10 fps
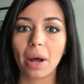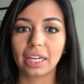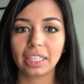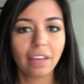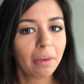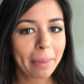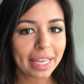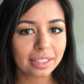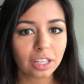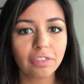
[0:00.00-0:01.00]
Body Love
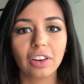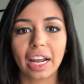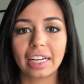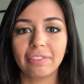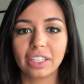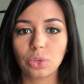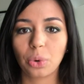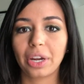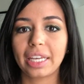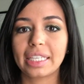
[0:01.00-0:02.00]
ambassador for Anna
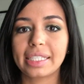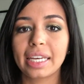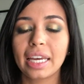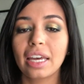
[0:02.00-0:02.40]
Victoria's